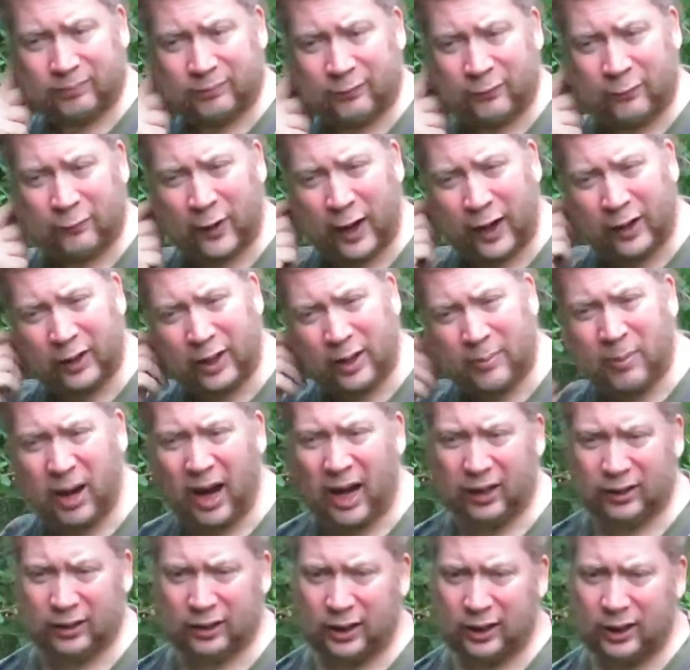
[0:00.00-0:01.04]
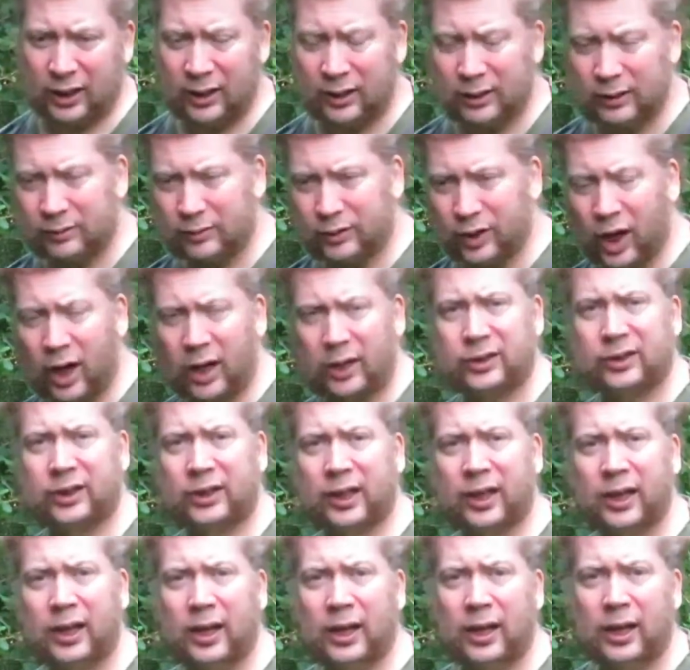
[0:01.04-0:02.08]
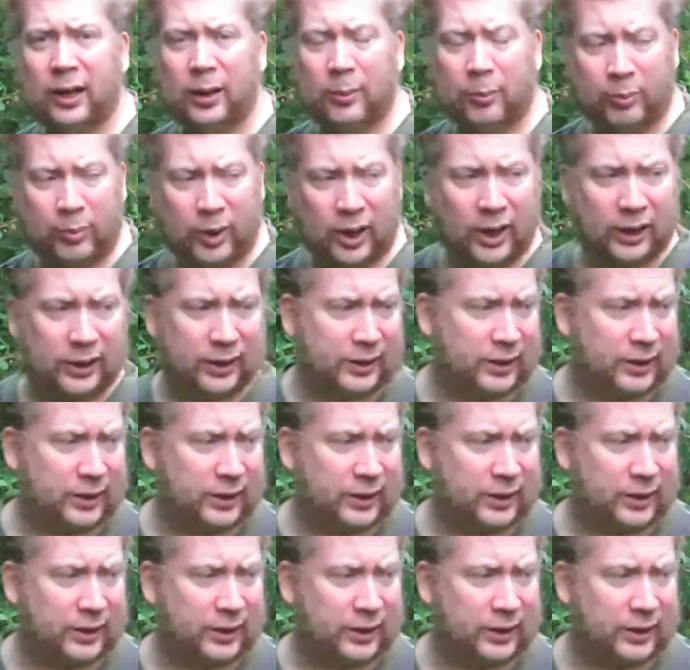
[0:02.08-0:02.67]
fairly mildly toxic. But